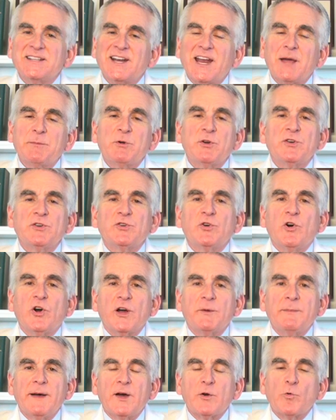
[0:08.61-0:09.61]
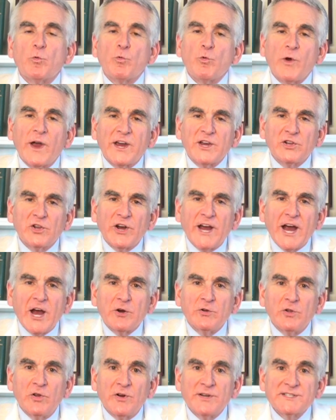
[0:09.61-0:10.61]
Today I'm going to talk about regular
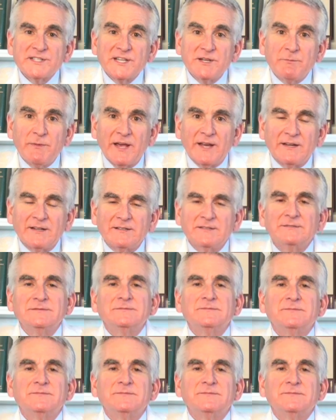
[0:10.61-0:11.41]
hair loss in men.